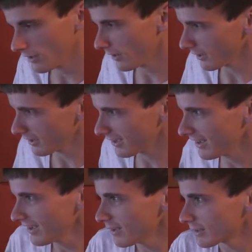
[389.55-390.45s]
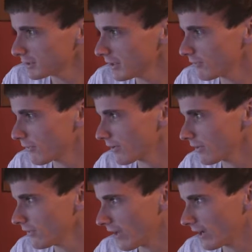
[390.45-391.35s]

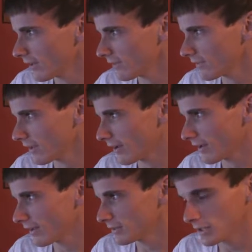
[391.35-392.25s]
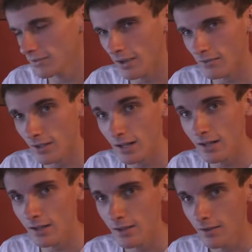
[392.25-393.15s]
GeForce, I guess, GTX
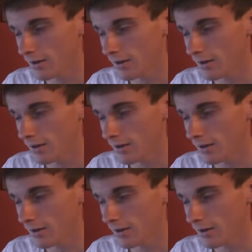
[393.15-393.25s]
980,